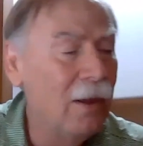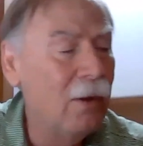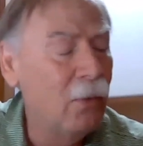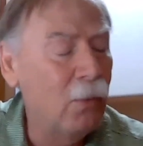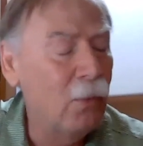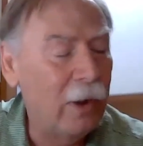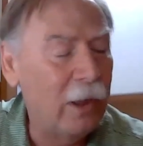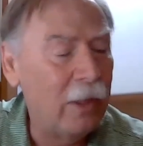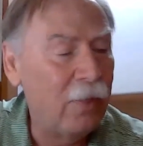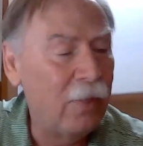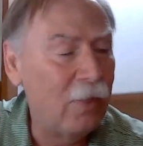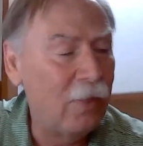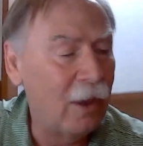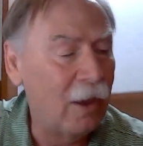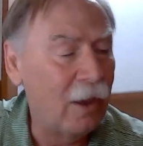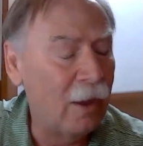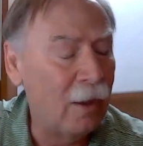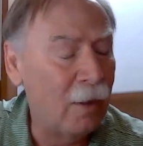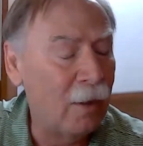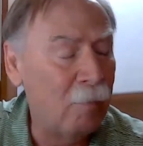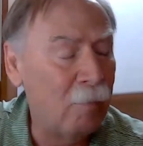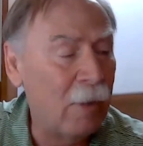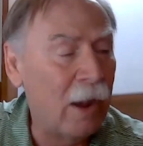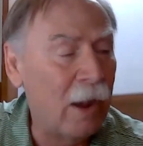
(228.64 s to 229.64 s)
with
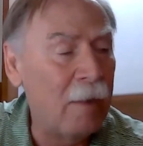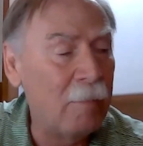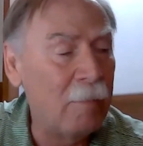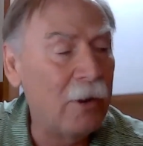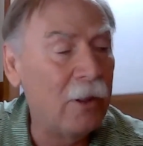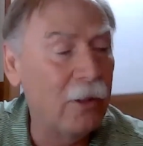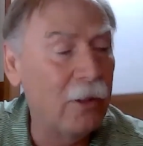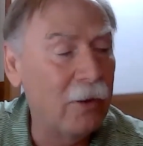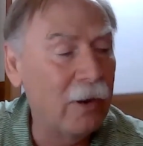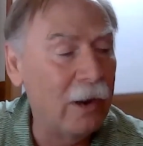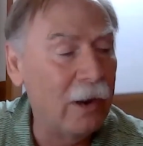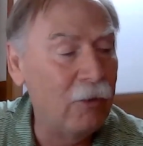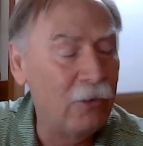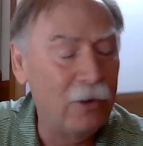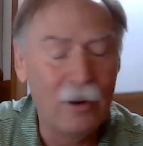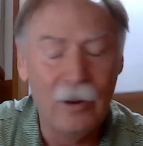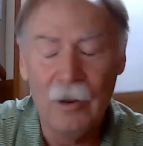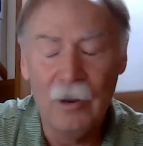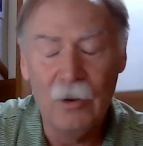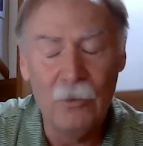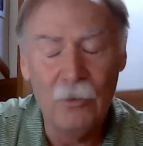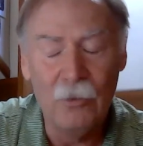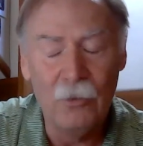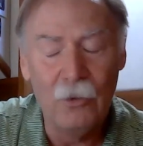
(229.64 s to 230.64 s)
a popular engine
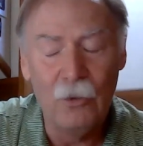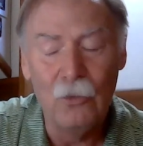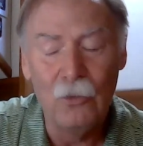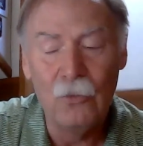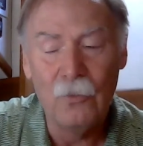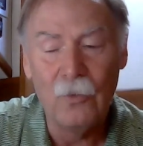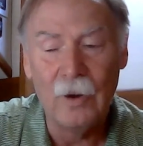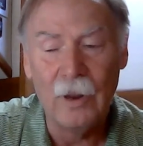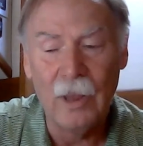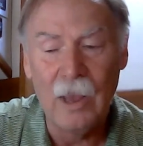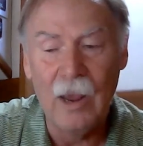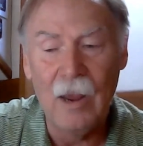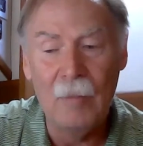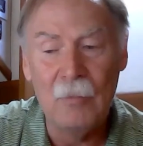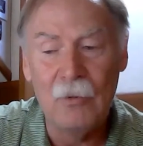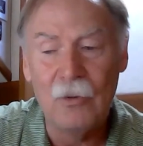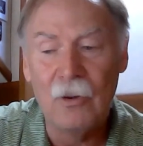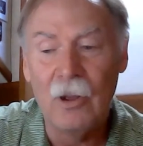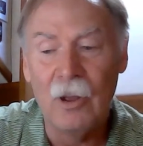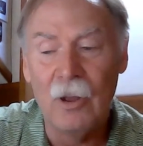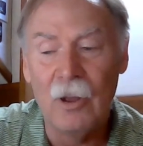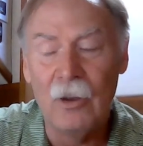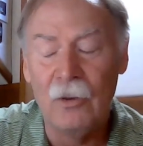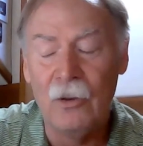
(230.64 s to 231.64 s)
that is used for games
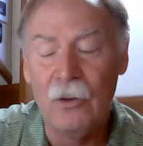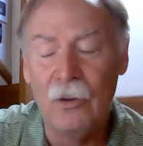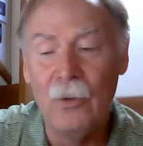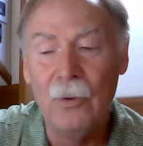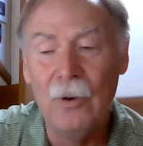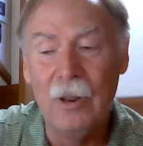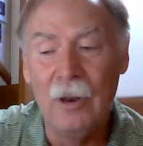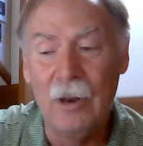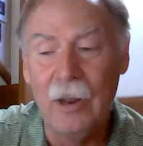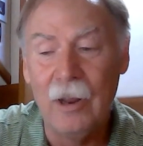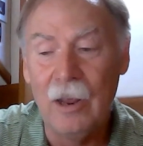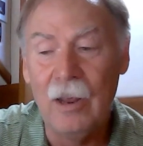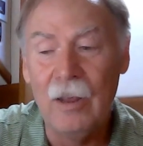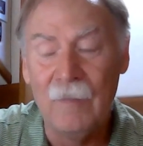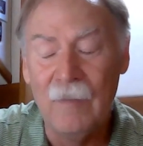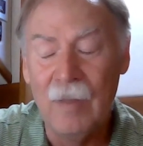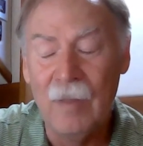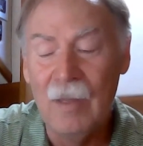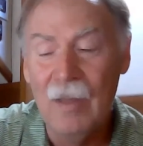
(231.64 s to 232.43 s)
called Unity.